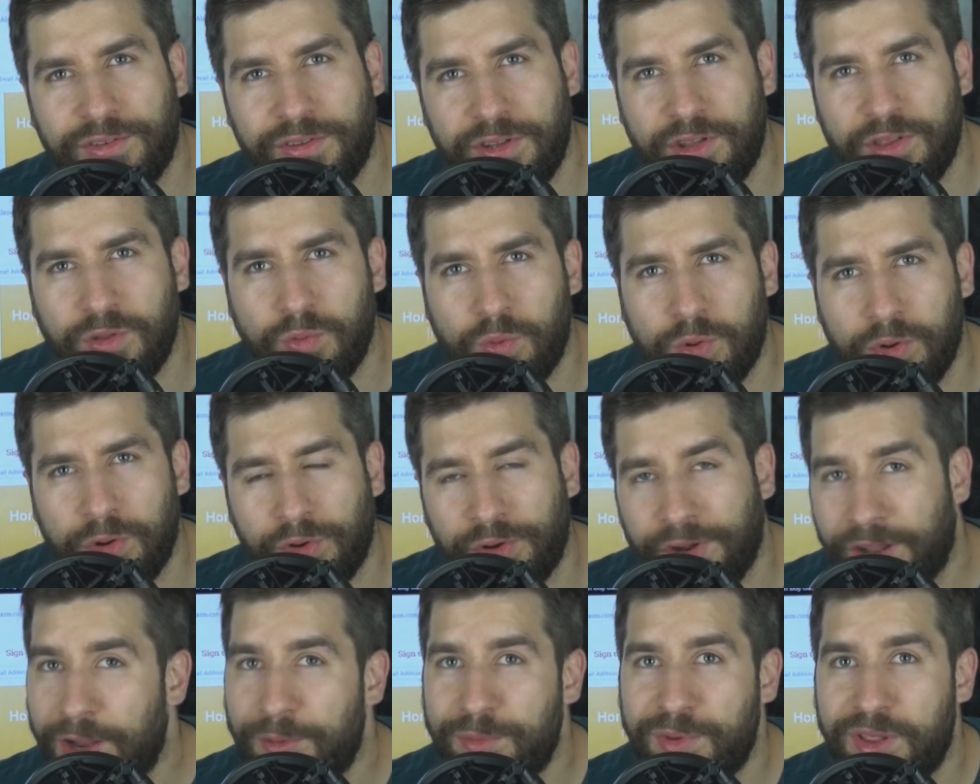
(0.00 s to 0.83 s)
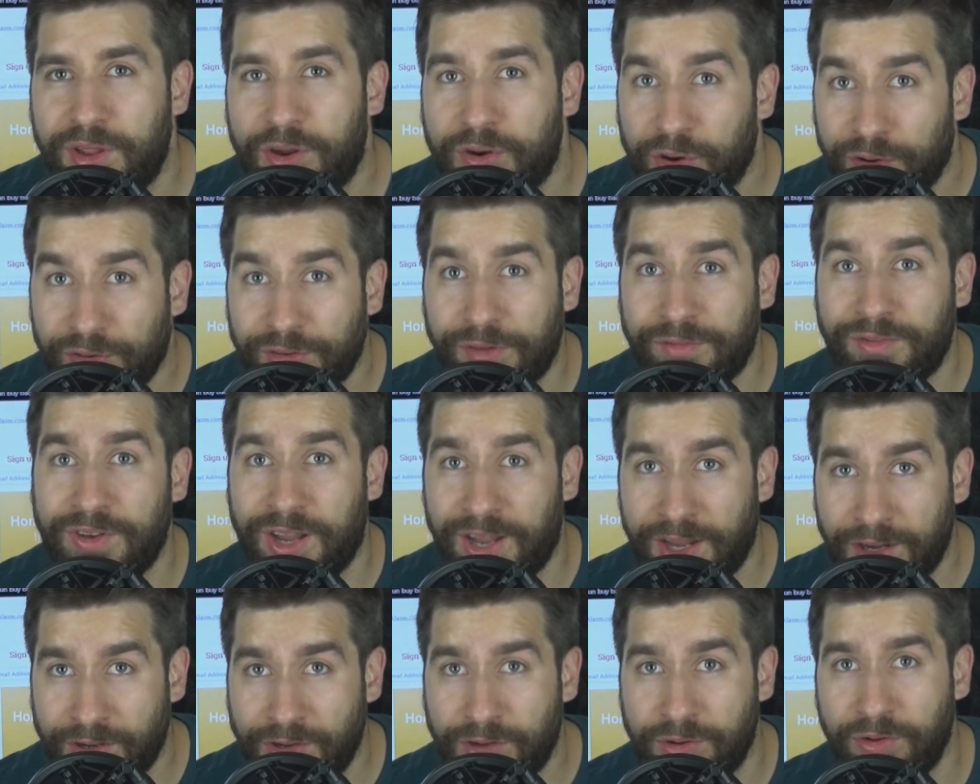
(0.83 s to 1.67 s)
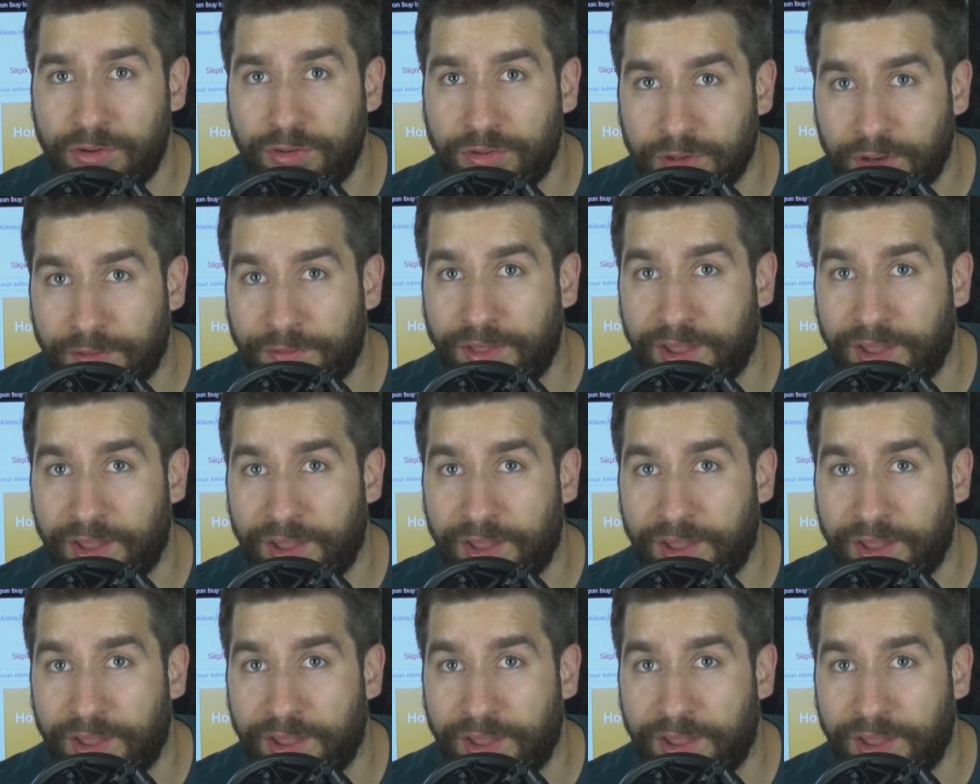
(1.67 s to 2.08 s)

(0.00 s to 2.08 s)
See in the World"? How many girls have tattoos of